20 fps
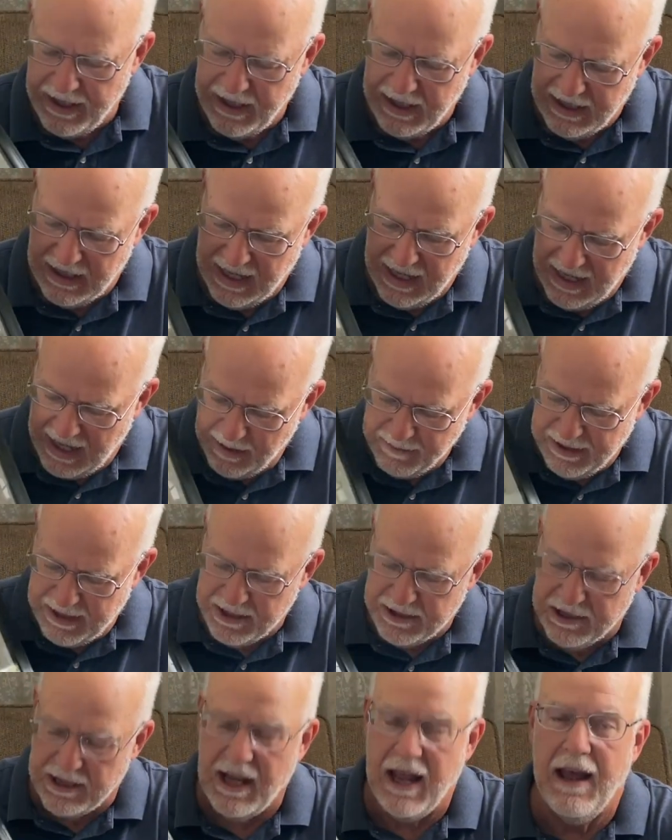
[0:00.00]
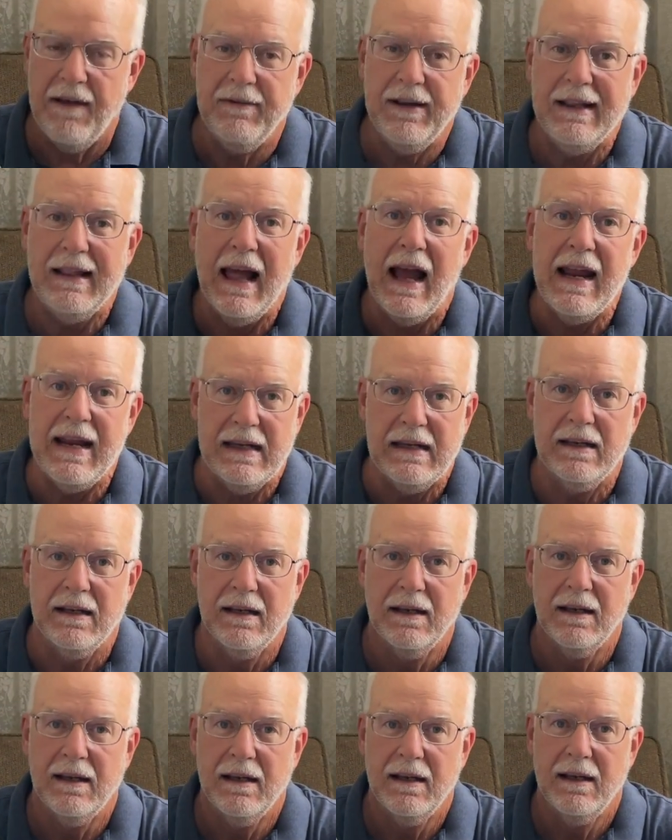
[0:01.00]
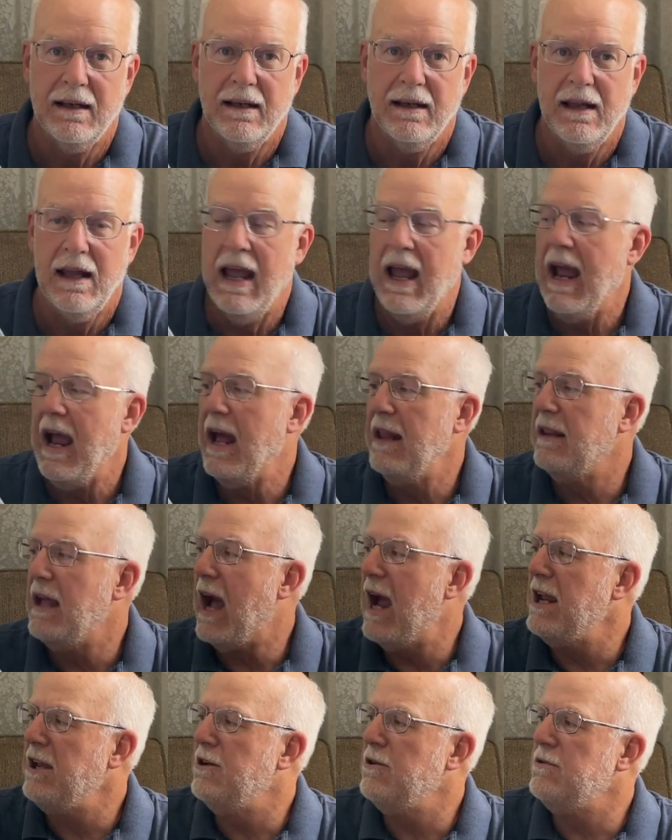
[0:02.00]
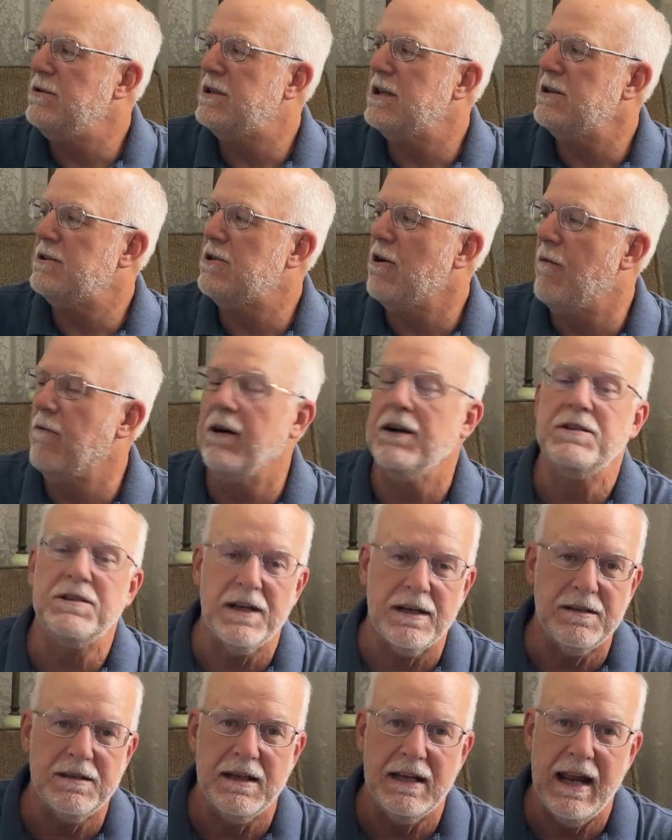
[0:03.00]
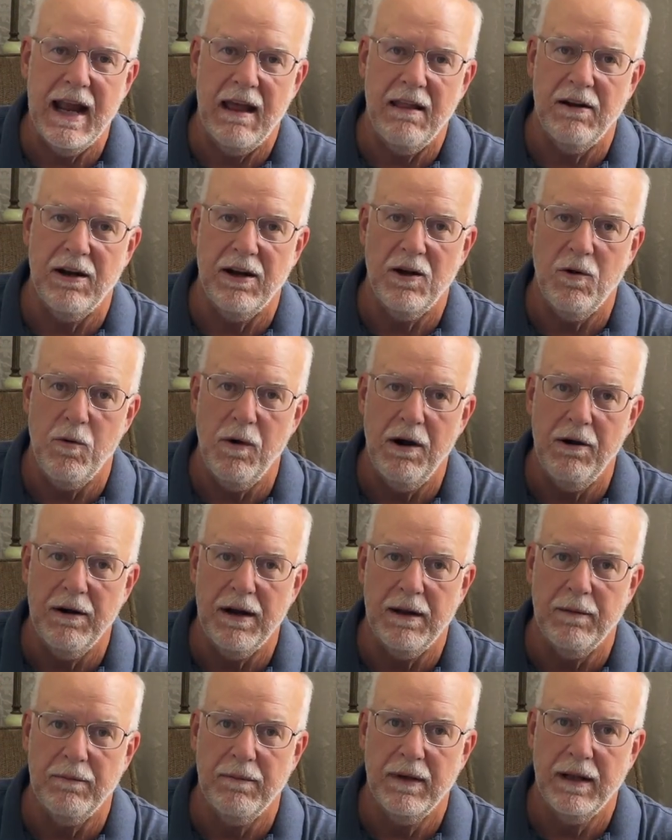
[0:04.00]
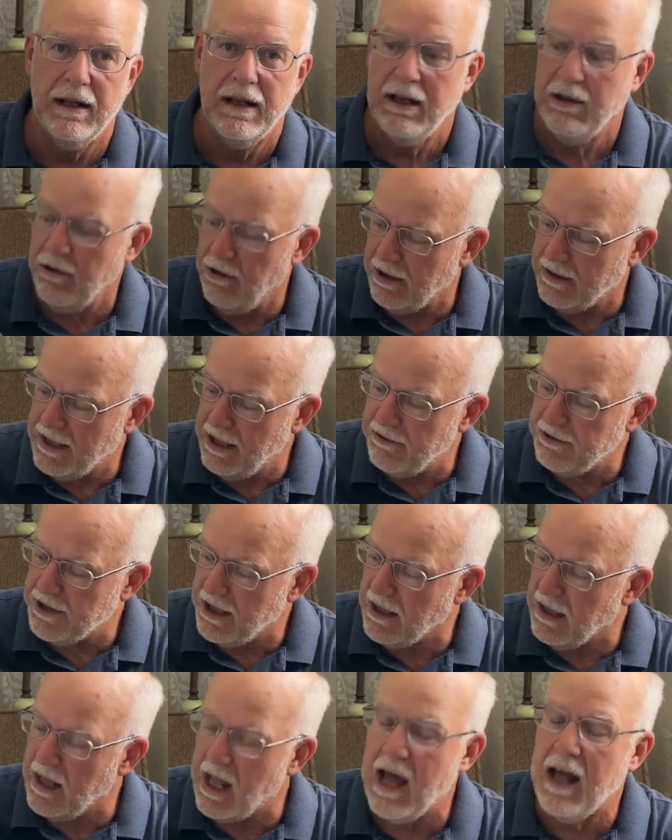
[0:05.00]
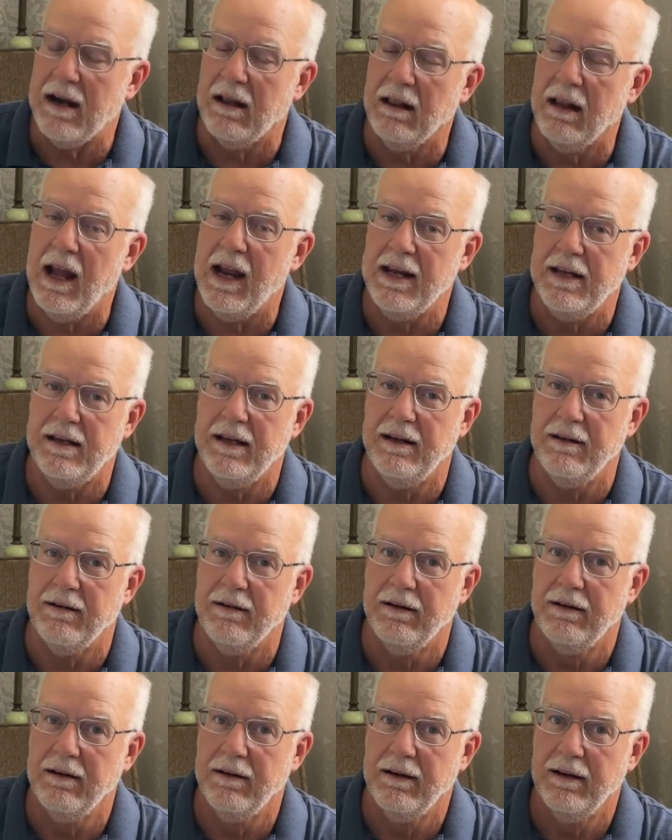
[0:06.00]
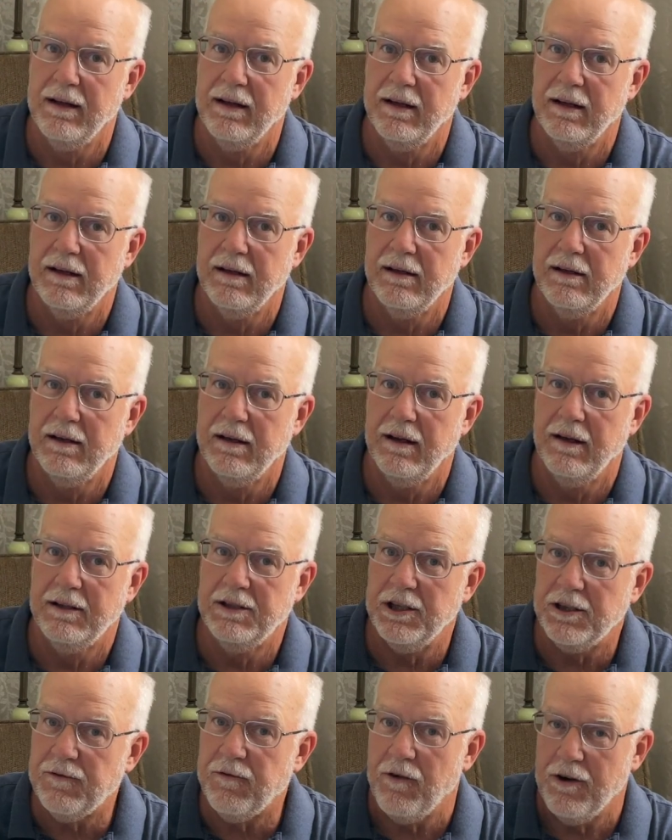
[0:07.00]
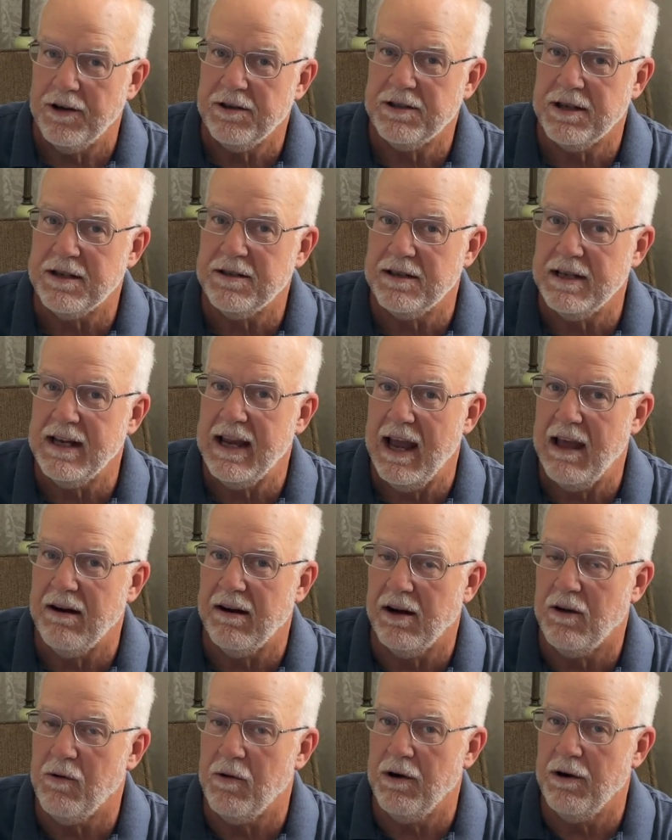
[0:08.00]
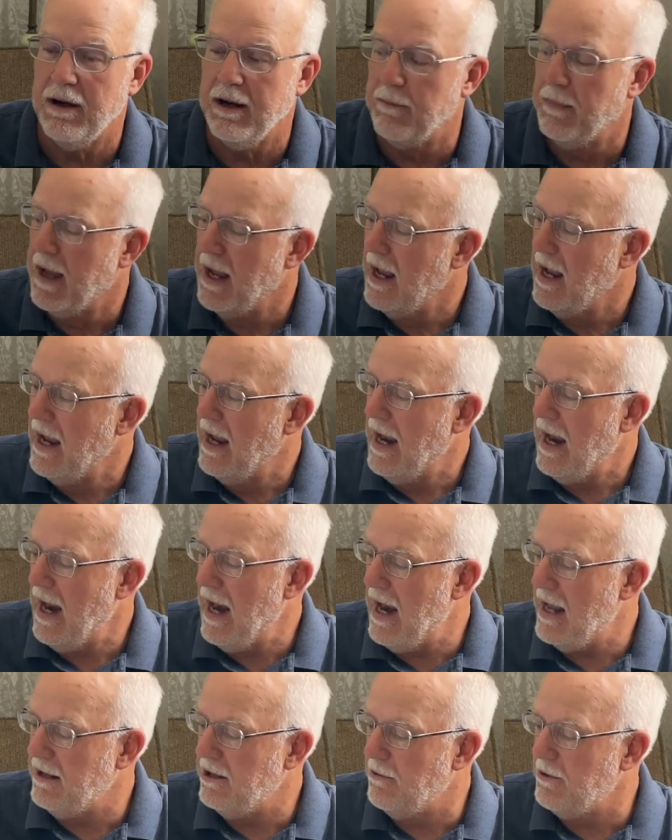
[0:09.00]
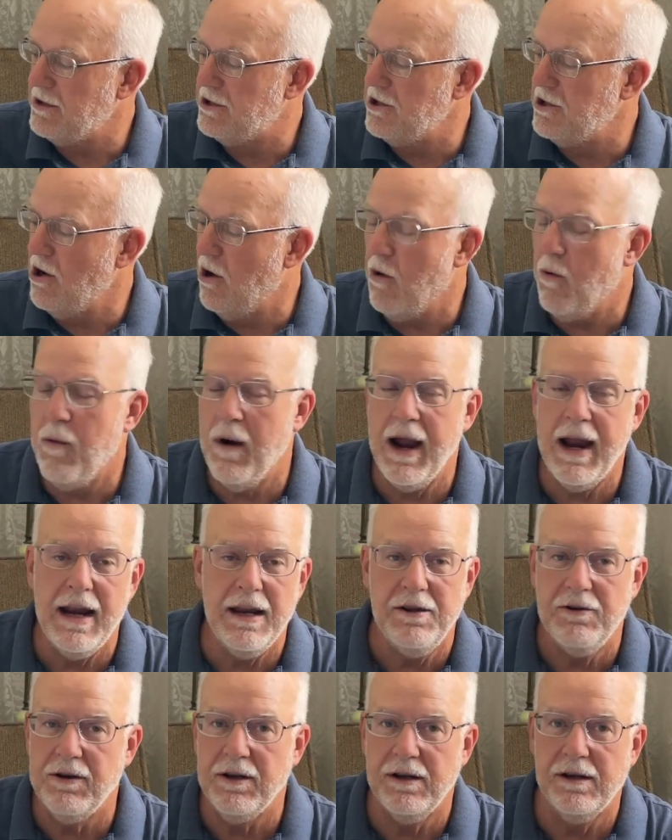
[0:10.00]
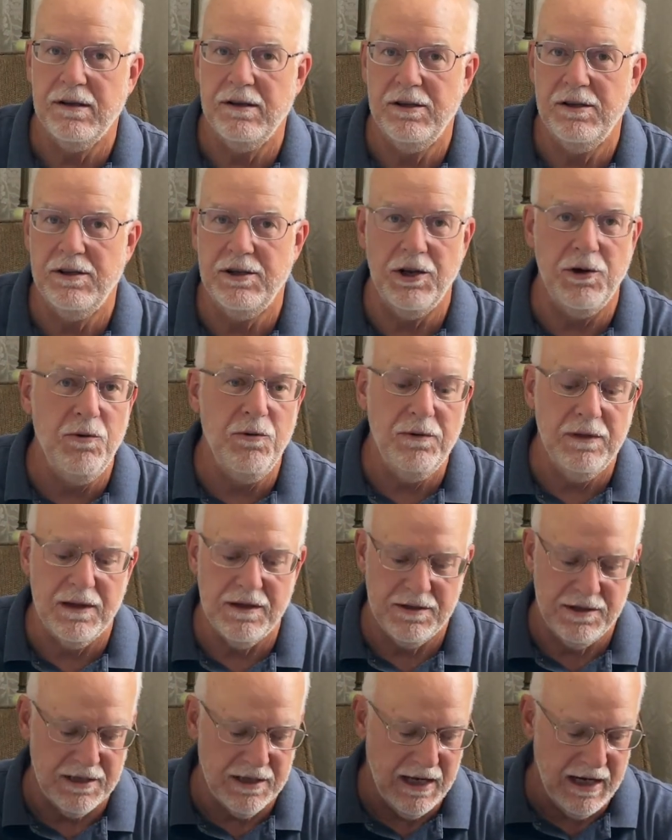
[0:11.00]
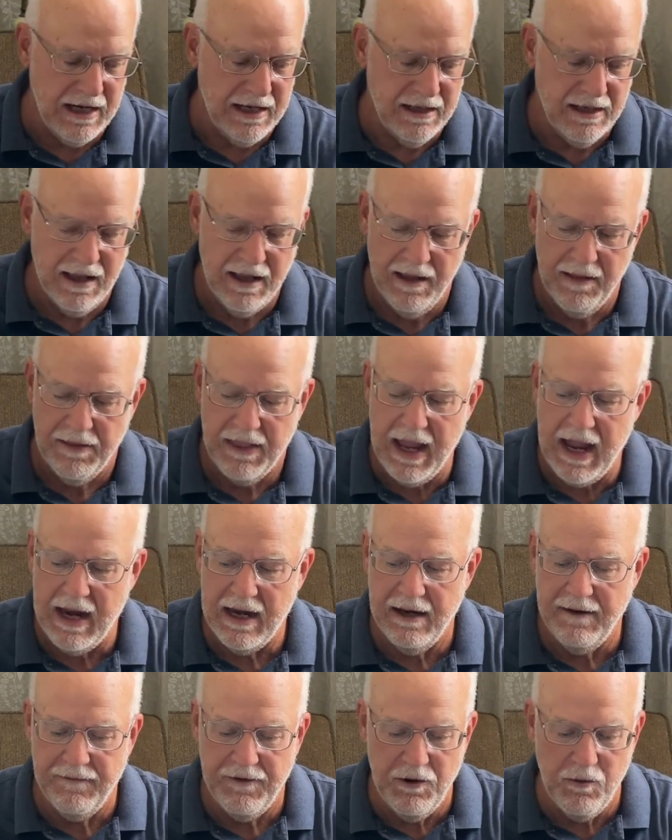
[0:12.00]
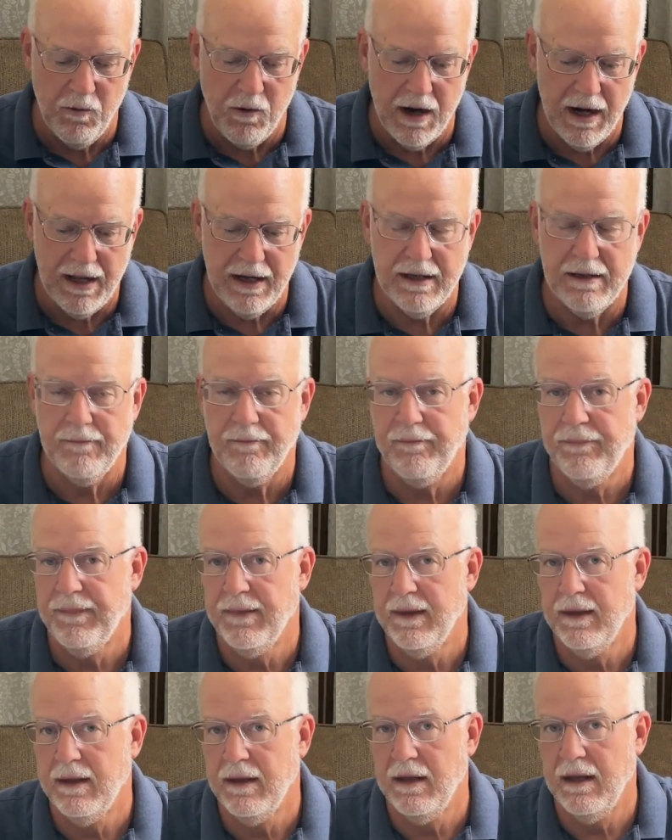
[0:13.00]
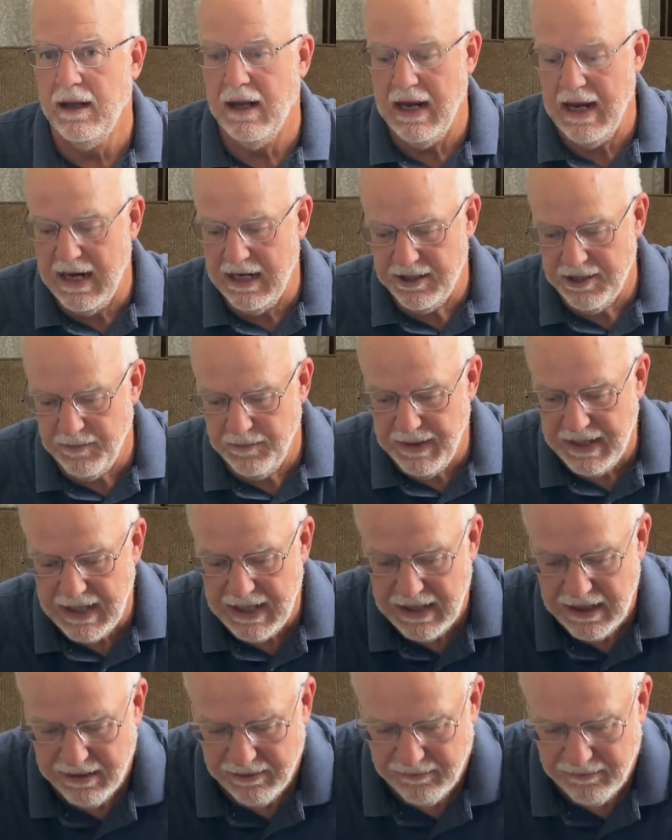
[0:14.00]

it. I mean, this is a heavy light. And I use this over a 60-gallon aquarium. And look, there's a lot of light here, just for a 60-gallon aquarium. And there was no way you can tune this thing that if you wanted it to be